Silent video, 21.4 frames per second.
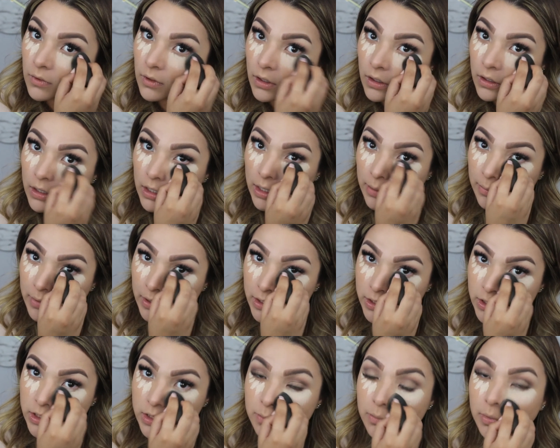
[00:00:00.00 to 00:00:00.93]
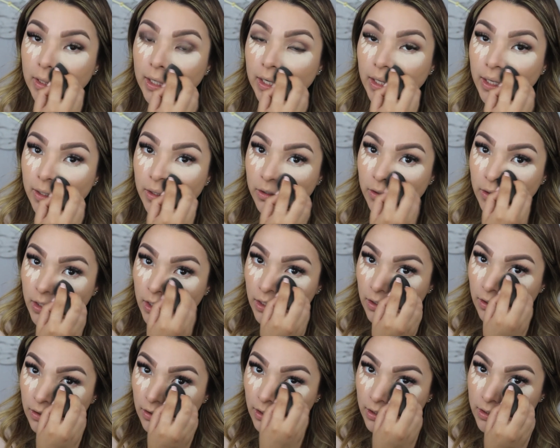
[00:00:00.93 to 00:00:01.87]
And I'm gonna just blend
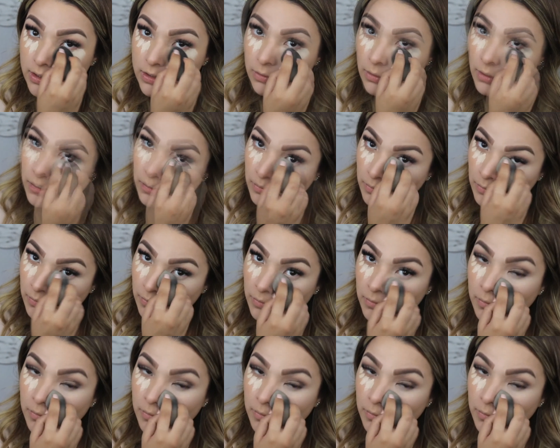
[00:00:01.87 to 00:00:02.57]
underneath as well.